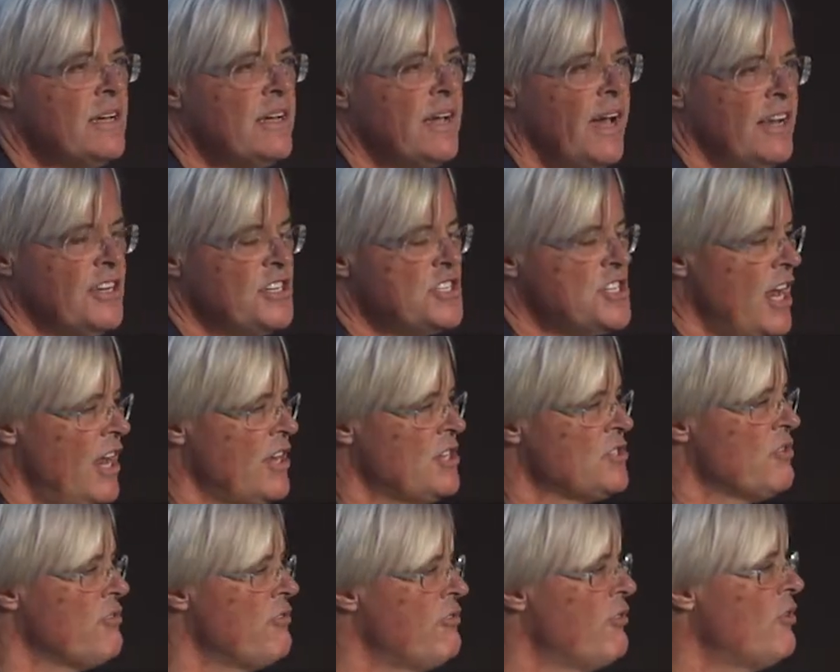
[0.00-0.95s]
and change
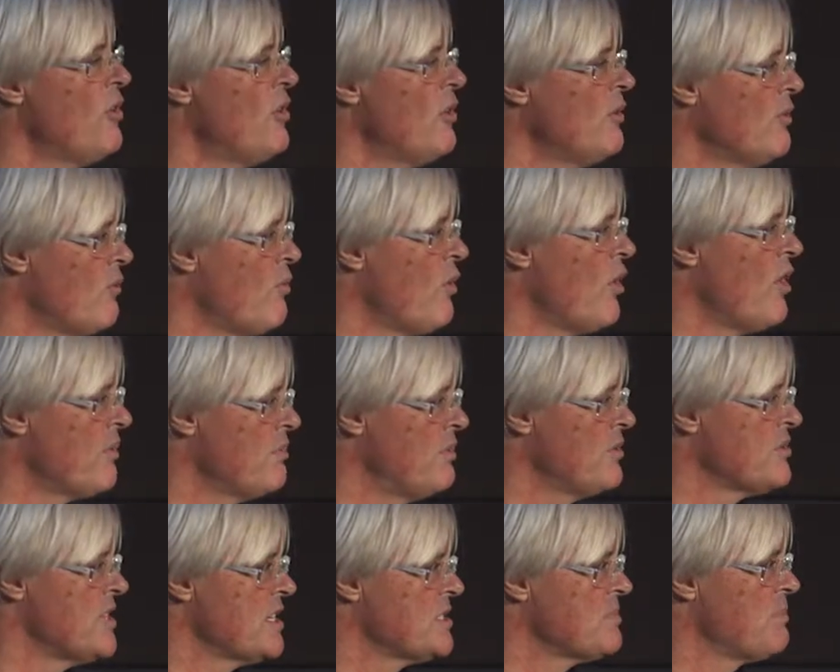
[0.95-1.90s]
the full work
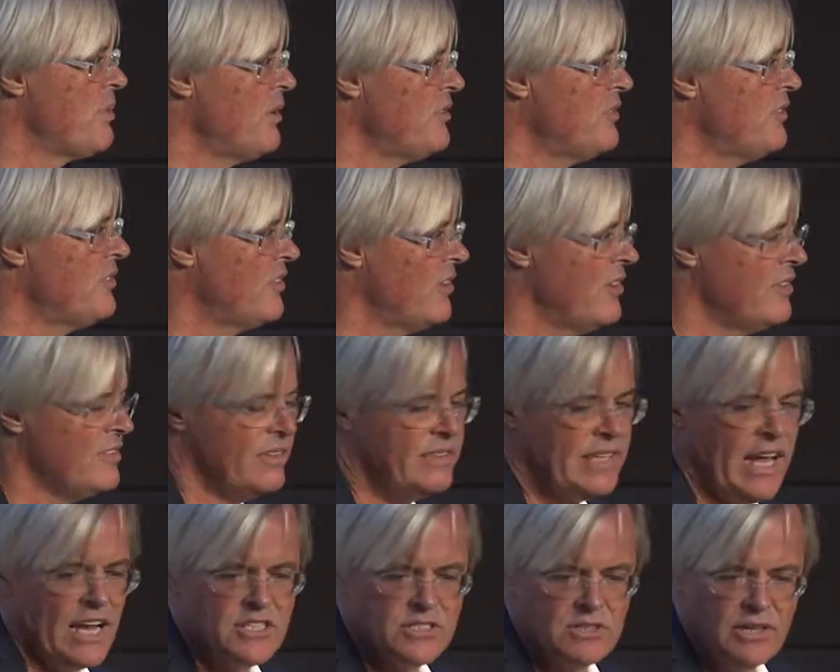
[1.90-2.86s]
business processes
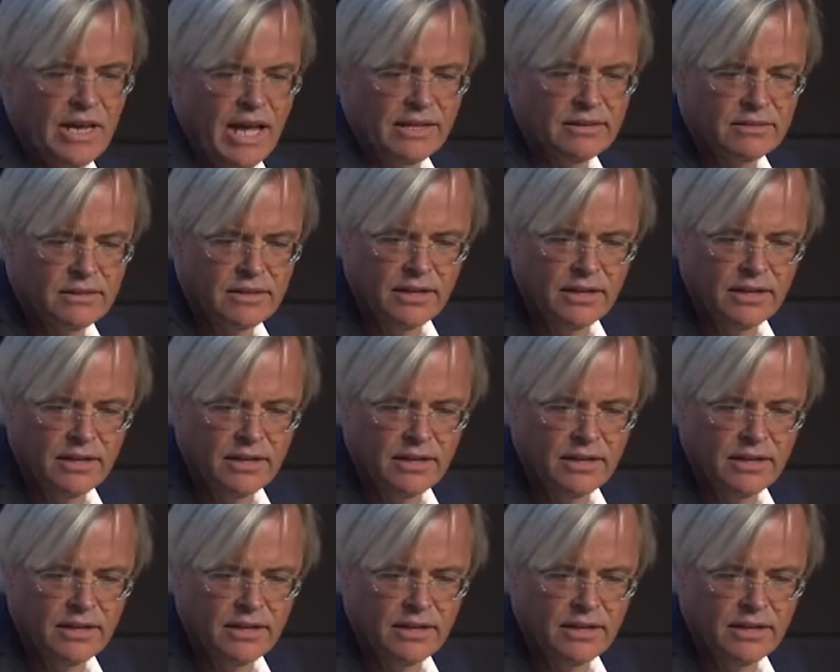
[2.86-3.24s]
attached to that.